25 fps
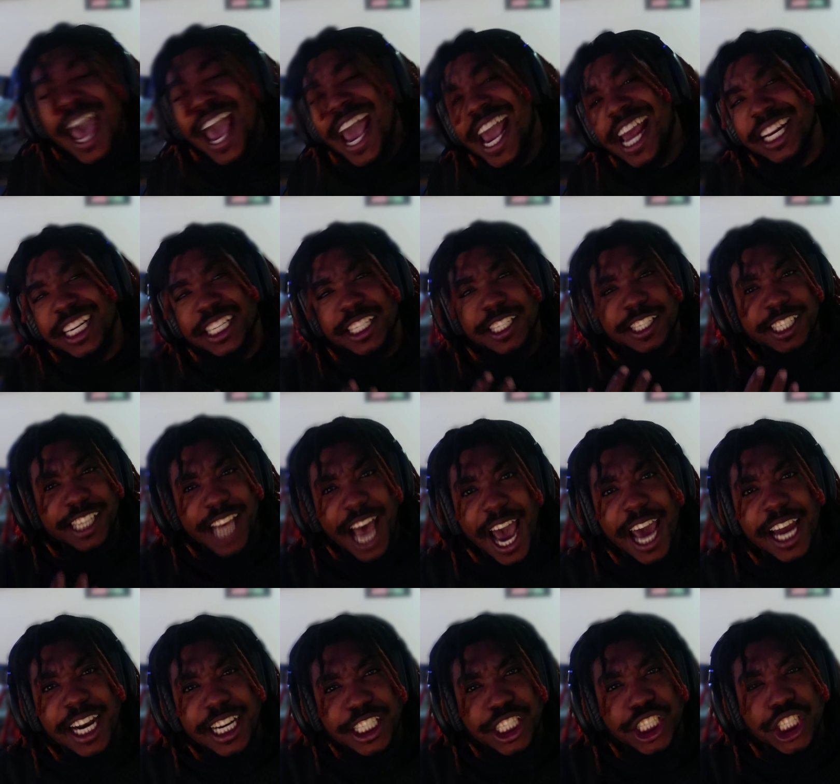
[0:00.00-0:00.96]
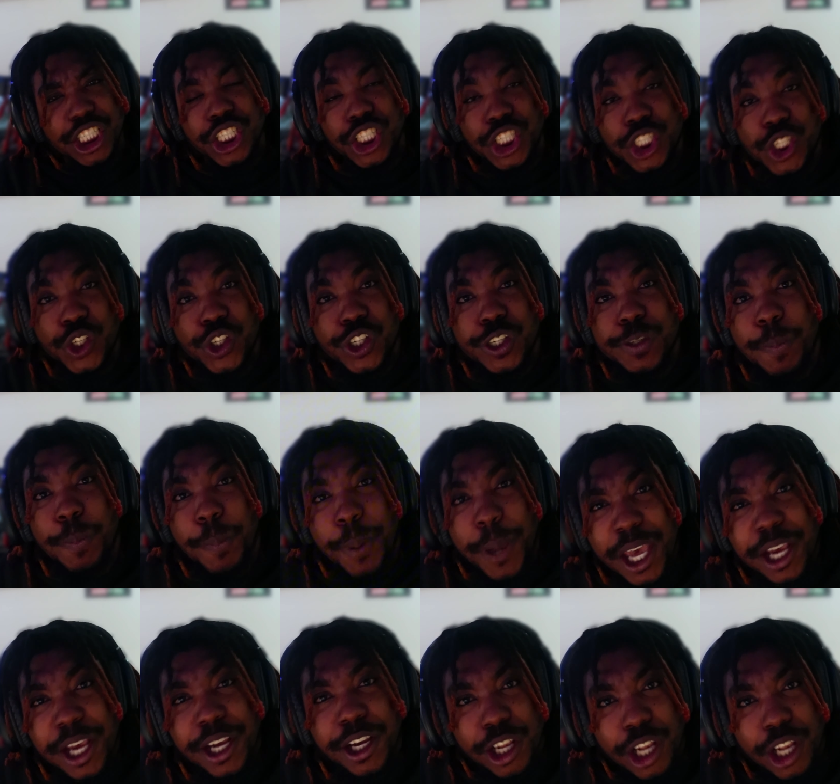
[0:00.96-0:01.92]
and decided to use
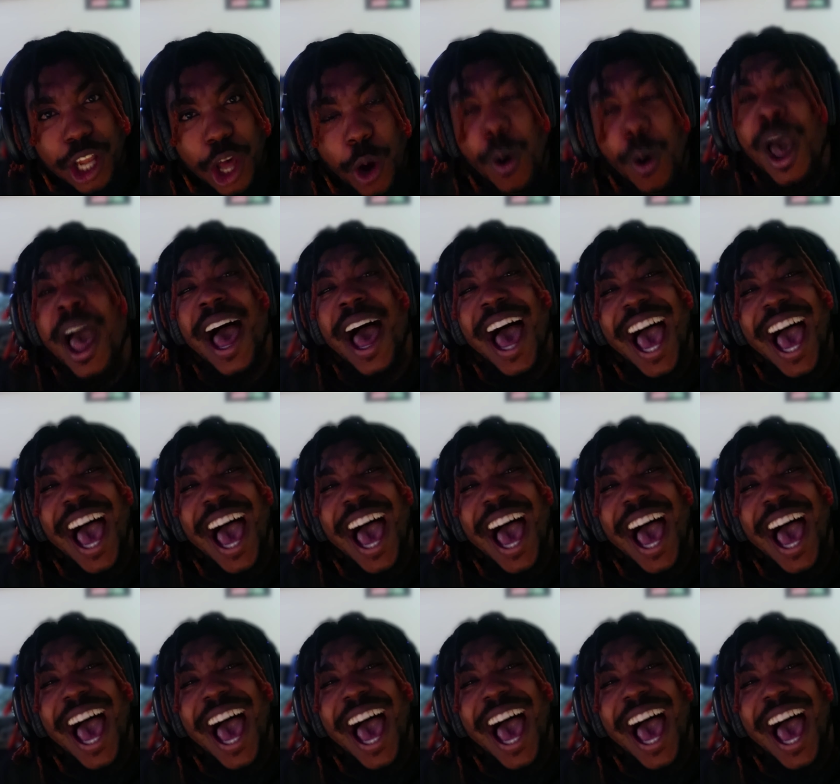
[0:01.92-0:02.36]
Piccolo